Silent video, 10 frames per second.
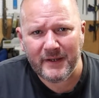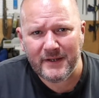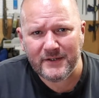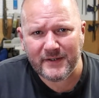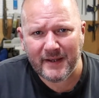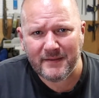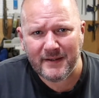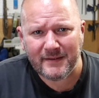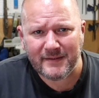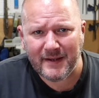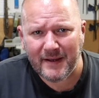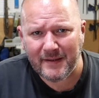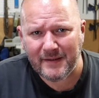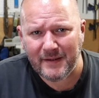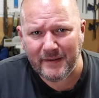he said that
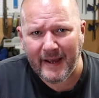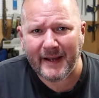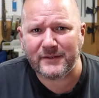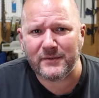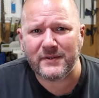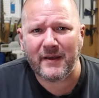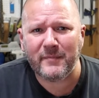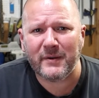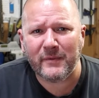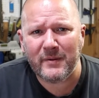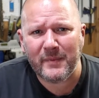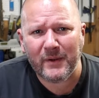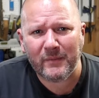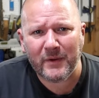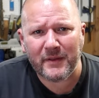the axles have been
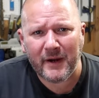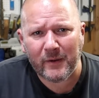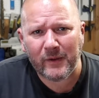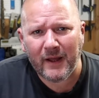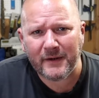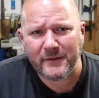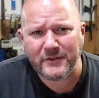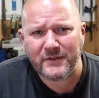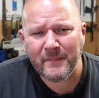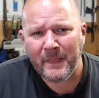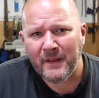rebuilt with air lockers.